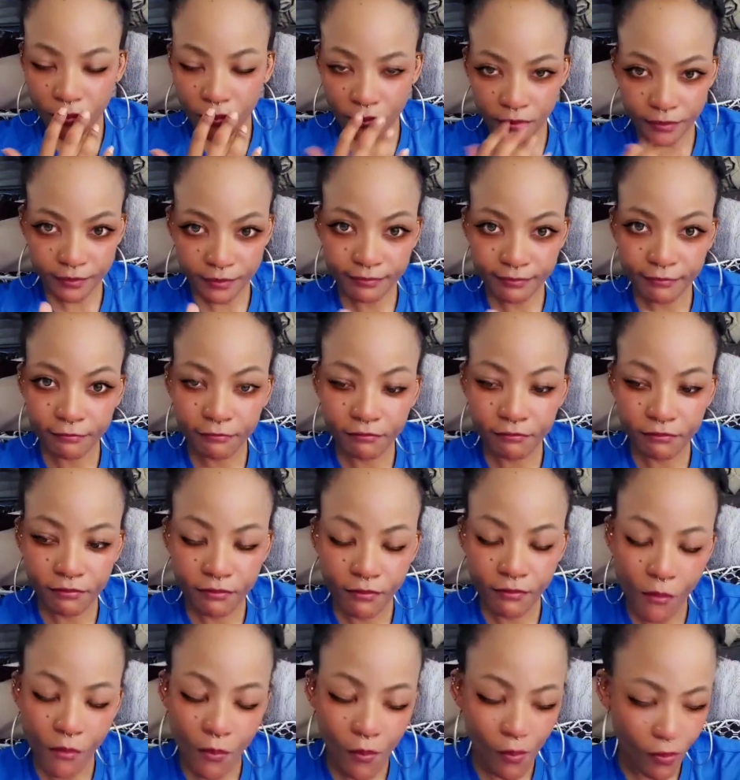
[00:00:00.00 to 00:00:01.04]

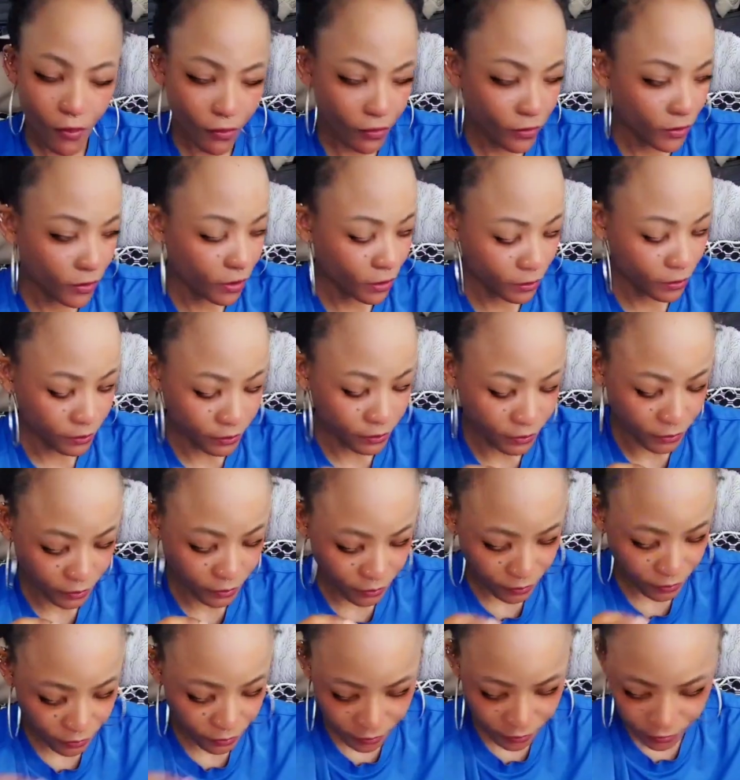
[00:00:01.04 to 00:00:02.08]

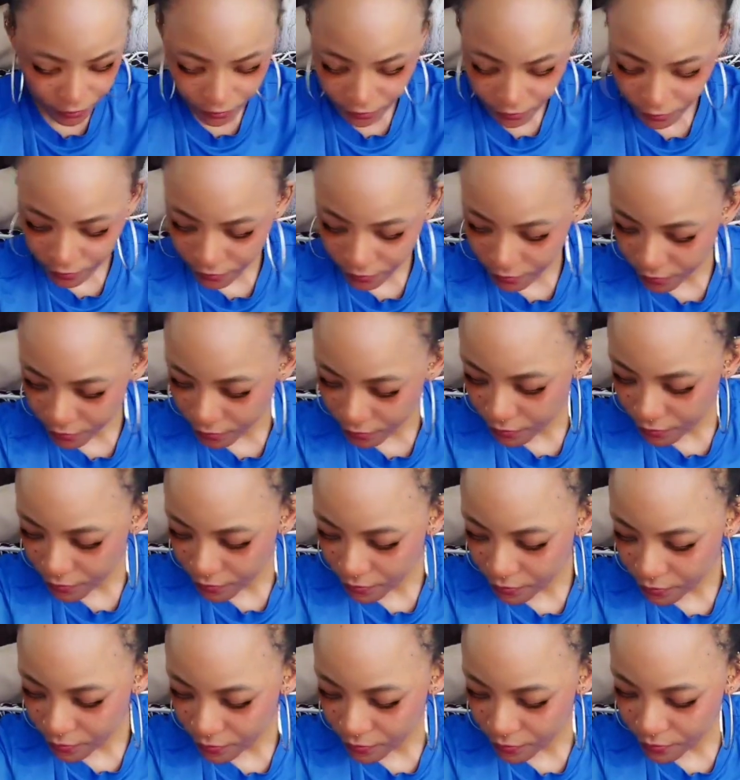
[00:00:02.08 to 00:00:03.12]

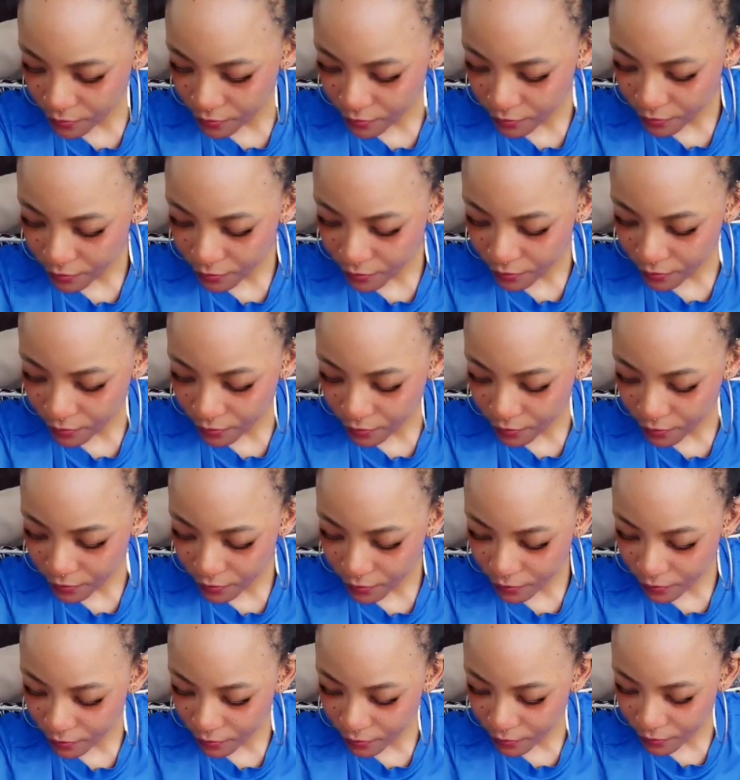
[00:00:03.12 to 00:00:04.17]

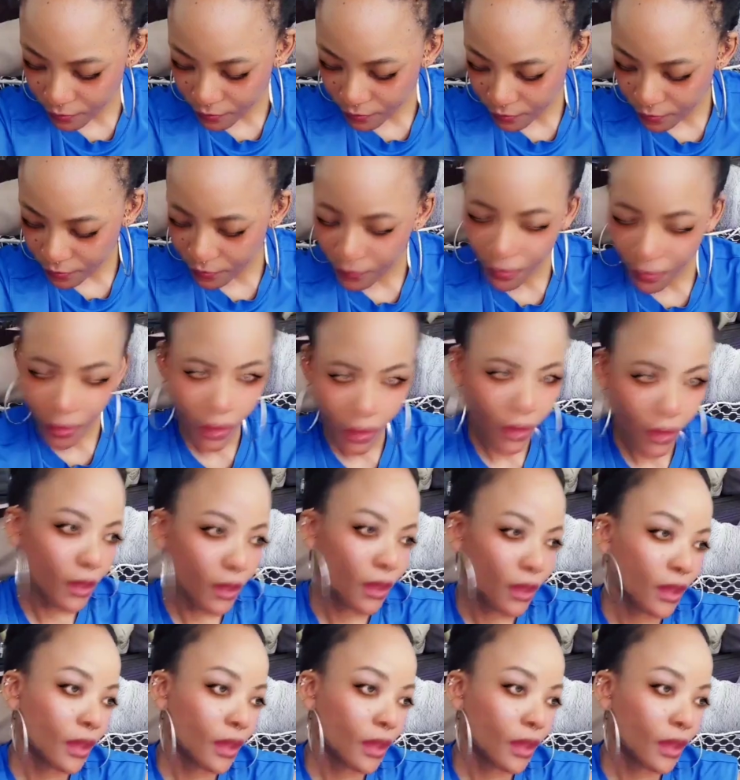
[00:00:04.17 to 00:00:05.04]
No one is speaking in this clip.